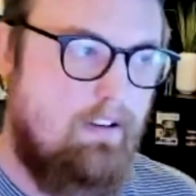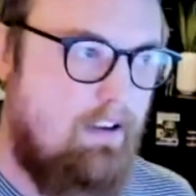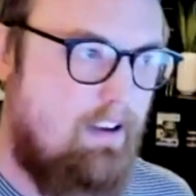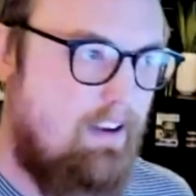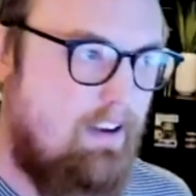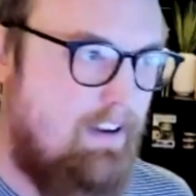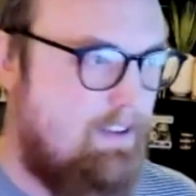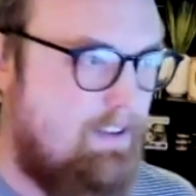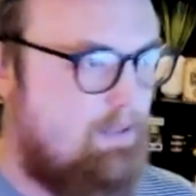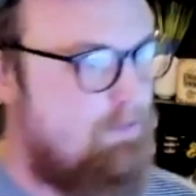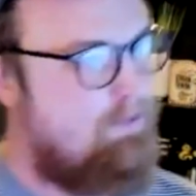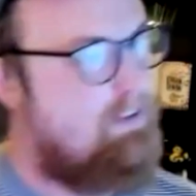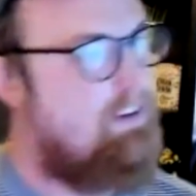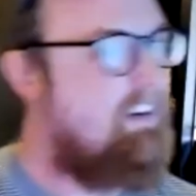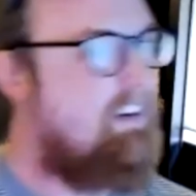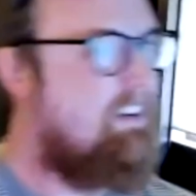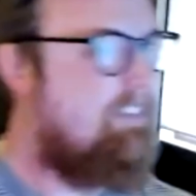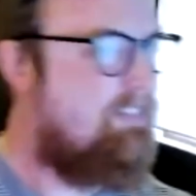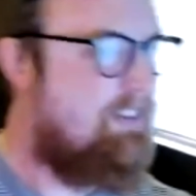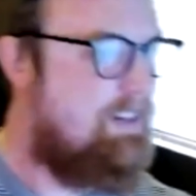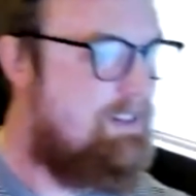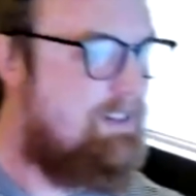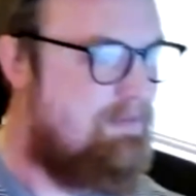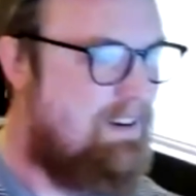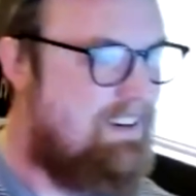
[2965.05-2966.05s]
And then we
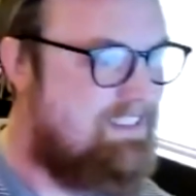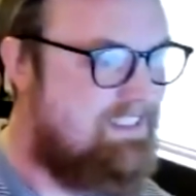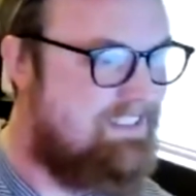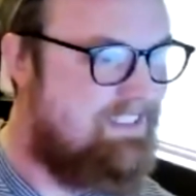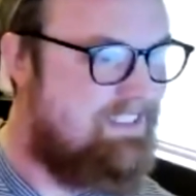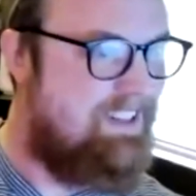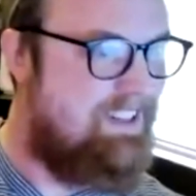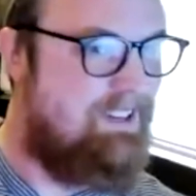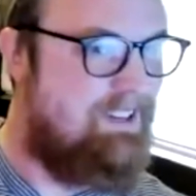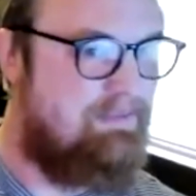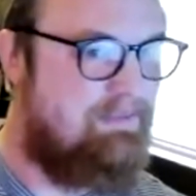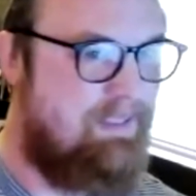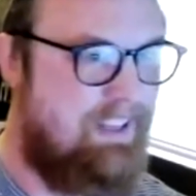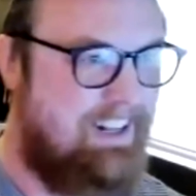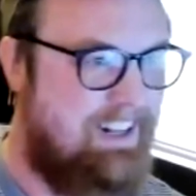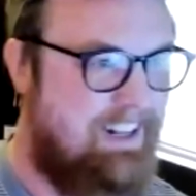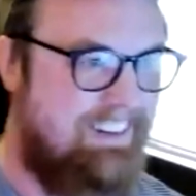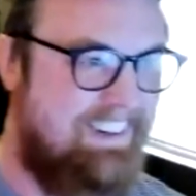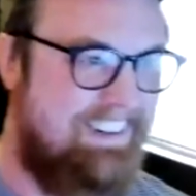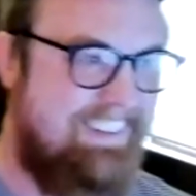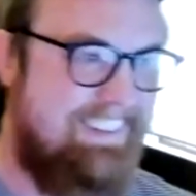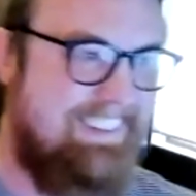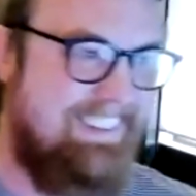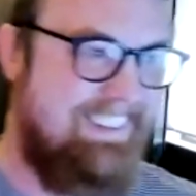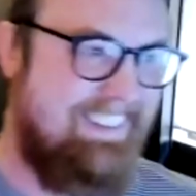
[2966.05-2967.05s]
increase prices a month
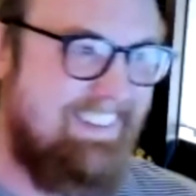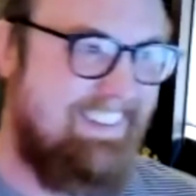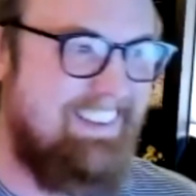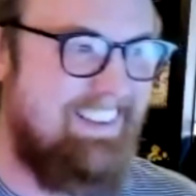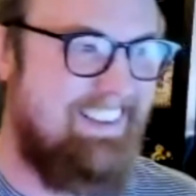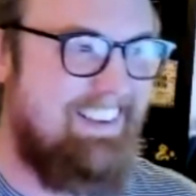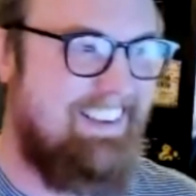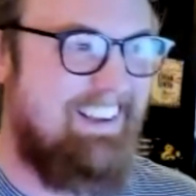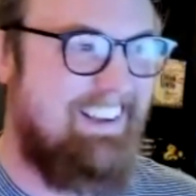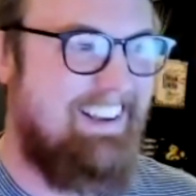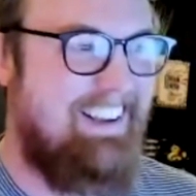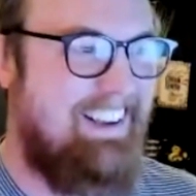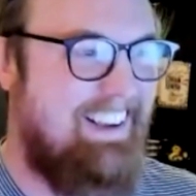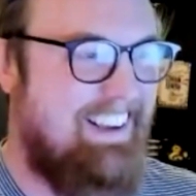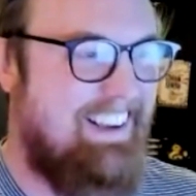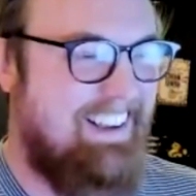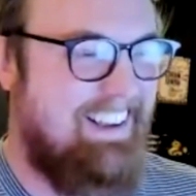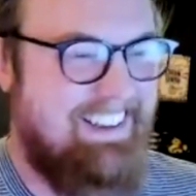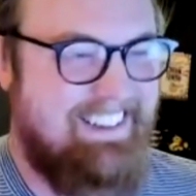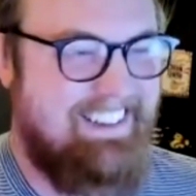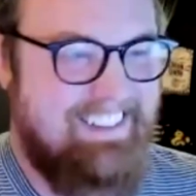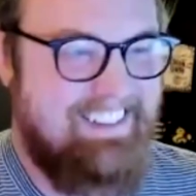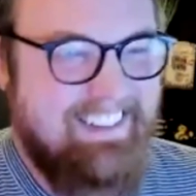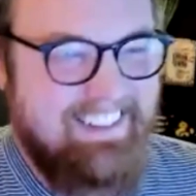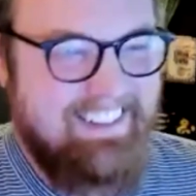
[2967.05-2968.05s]

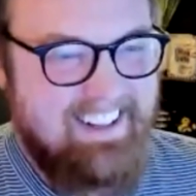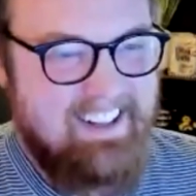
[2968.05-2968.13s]
later.